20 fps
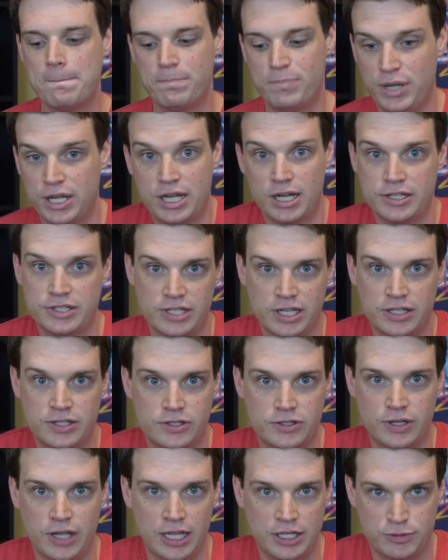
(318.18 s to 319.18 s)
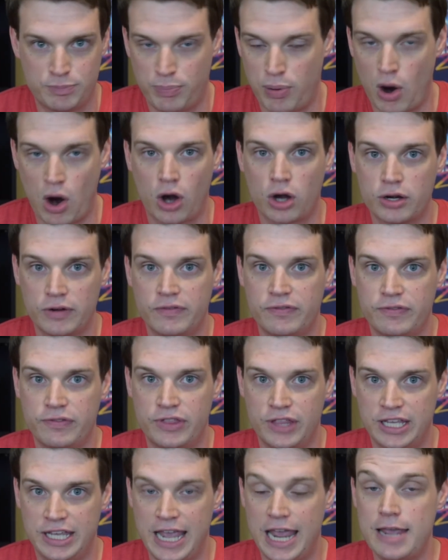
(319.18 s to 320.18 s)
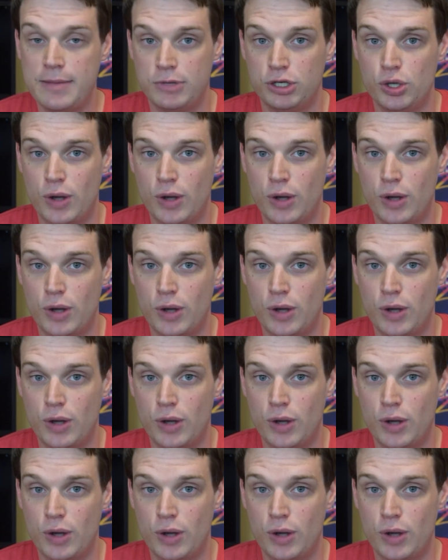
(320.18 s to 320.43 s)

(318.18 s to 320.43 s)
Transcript: because it's part of the game,